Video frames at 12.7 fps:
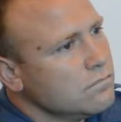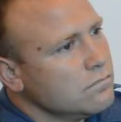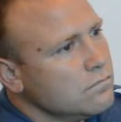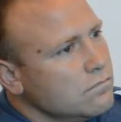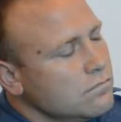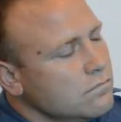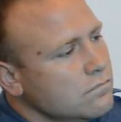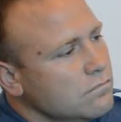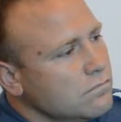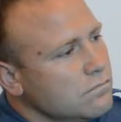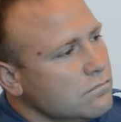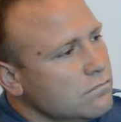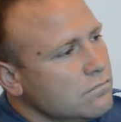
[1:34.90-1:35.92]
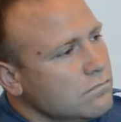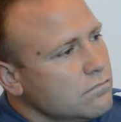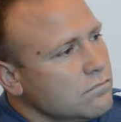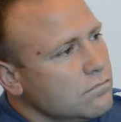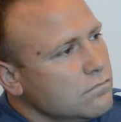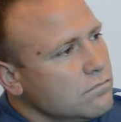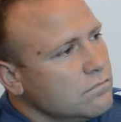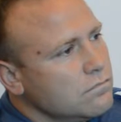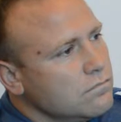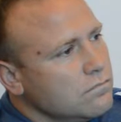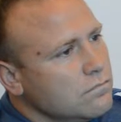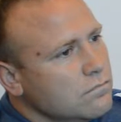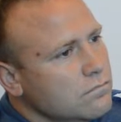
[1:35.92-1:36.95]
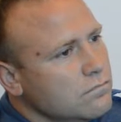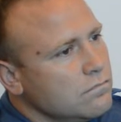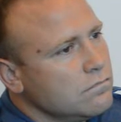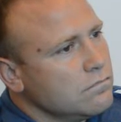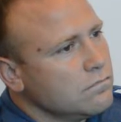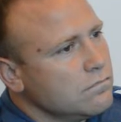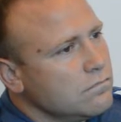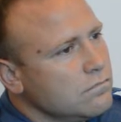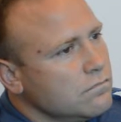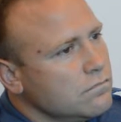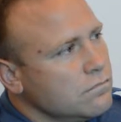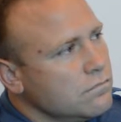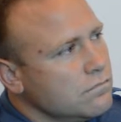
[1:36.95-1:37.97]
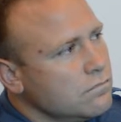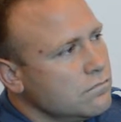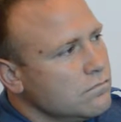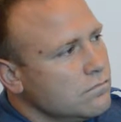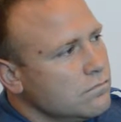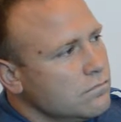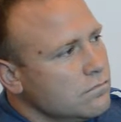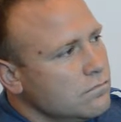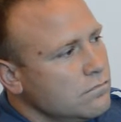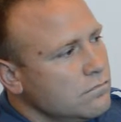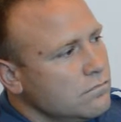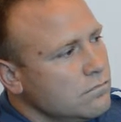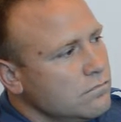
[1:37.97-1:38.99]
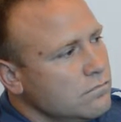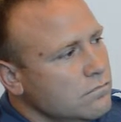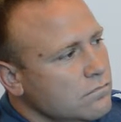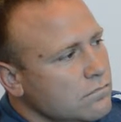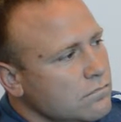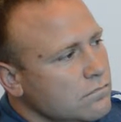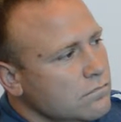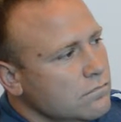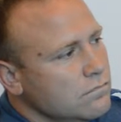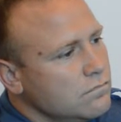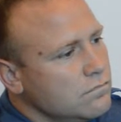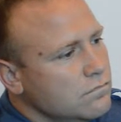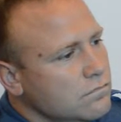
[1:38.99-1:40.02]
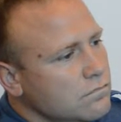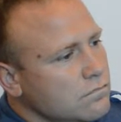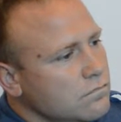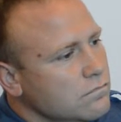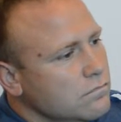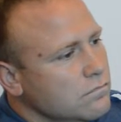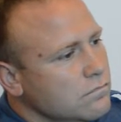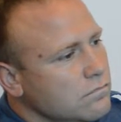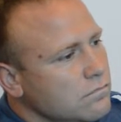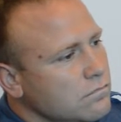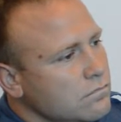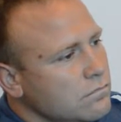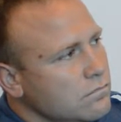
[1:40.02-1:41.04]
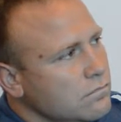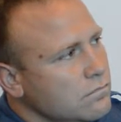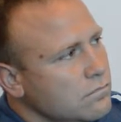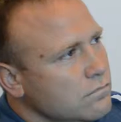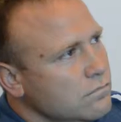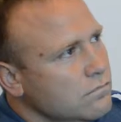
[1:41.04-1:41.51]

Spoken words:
[no speech]